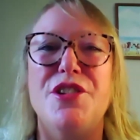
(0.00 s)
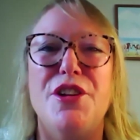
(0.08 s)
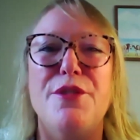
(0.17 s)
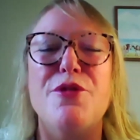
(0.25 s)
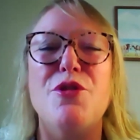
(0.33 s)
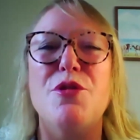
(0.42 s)
And
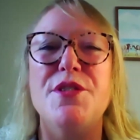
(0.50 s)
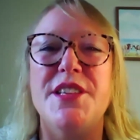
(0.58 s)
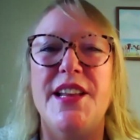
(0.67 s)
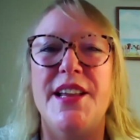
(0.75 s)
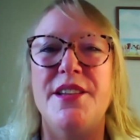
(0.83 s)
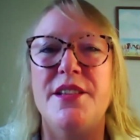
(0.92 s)
of course,
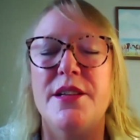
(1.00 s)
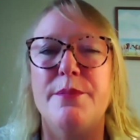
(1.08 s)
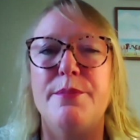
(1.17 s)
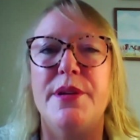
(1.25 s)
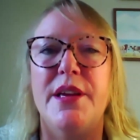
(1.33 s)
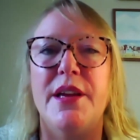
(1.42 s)
it ended
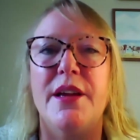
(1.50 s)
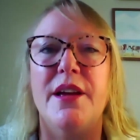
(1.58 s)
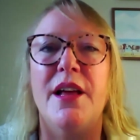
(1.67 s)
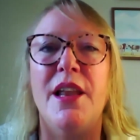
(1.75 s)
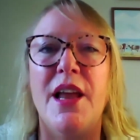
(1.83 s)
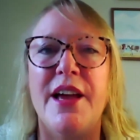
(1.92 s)
up being
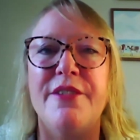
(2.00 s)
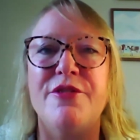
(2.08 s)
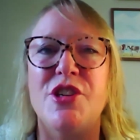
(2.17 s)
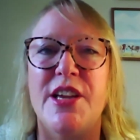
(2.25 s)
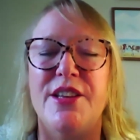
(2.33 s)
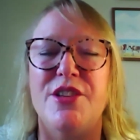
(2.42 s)
a
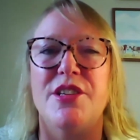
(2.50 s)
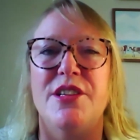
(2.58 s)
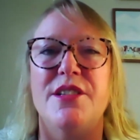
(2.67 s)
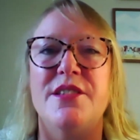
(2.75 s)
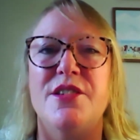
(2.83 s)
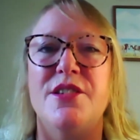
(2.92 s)
life-changing
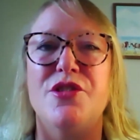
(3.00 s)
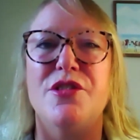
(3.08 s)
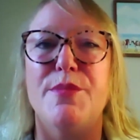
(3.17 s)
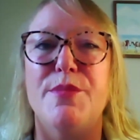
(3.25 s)
decision,